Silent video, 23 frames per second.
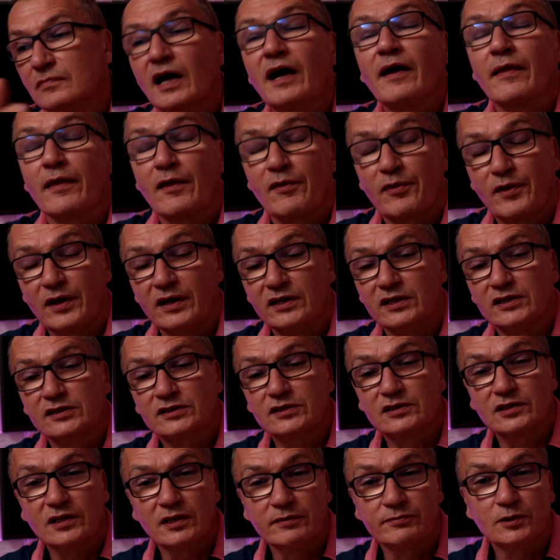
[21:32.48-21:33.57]
Other thing is
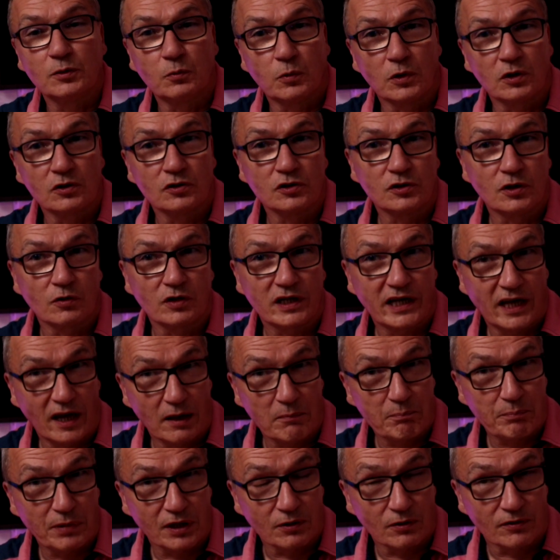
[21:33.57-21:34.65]
if you want to go
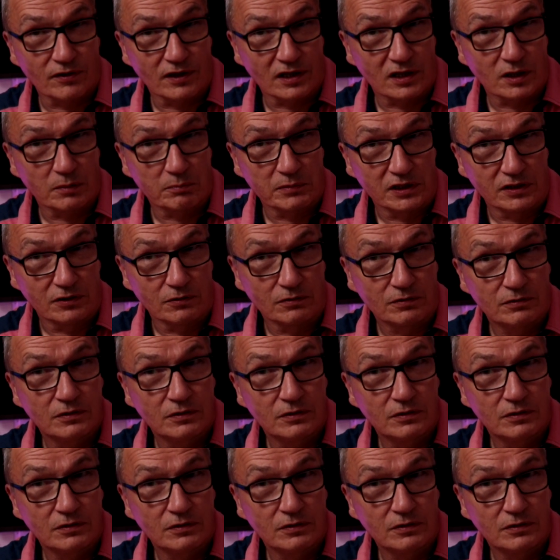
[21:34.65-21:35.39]
camping on the Camino.